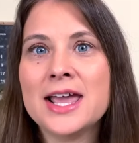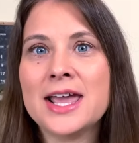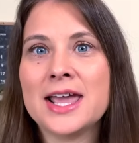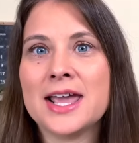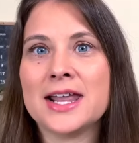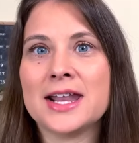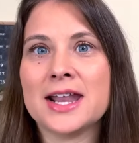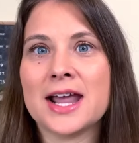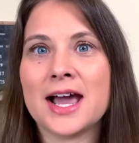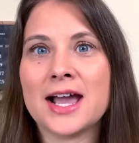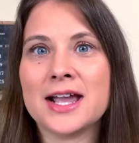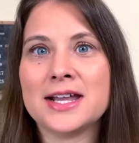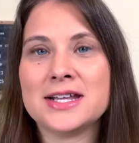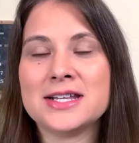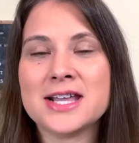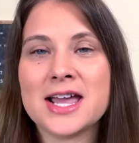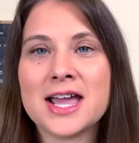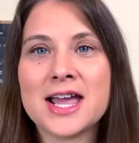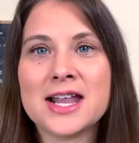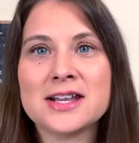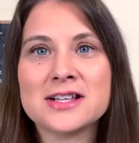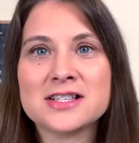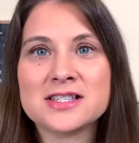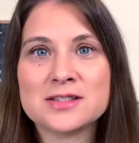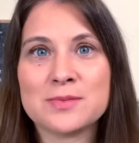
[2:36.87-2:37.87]
and
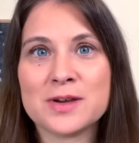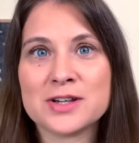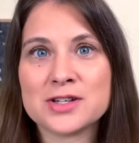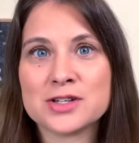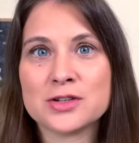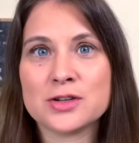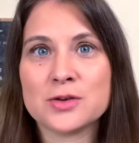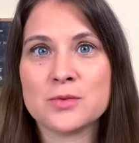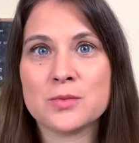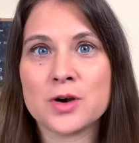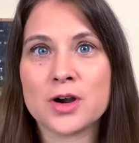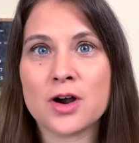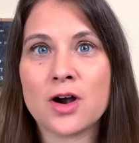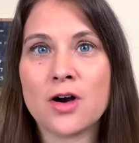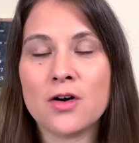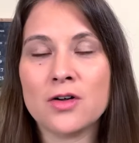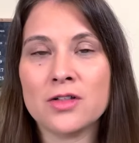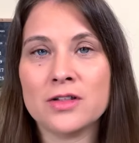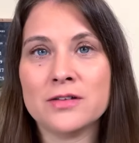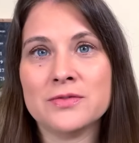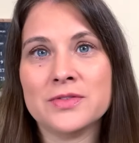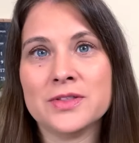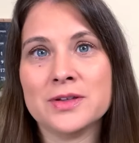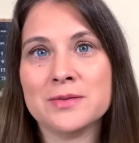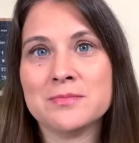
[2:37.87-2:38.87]
I-10, especially where all
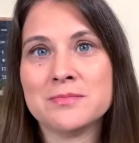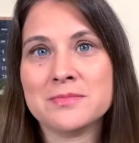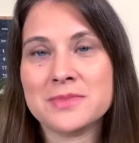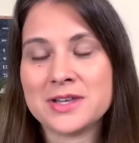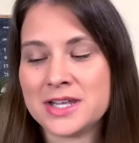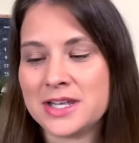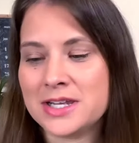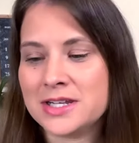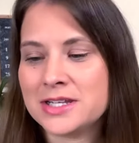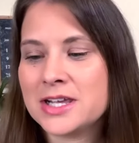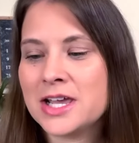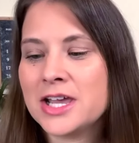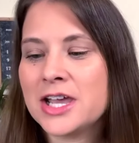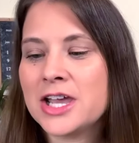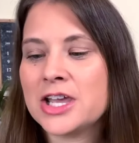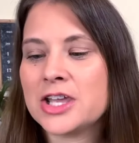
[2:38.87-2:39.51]
of them meet,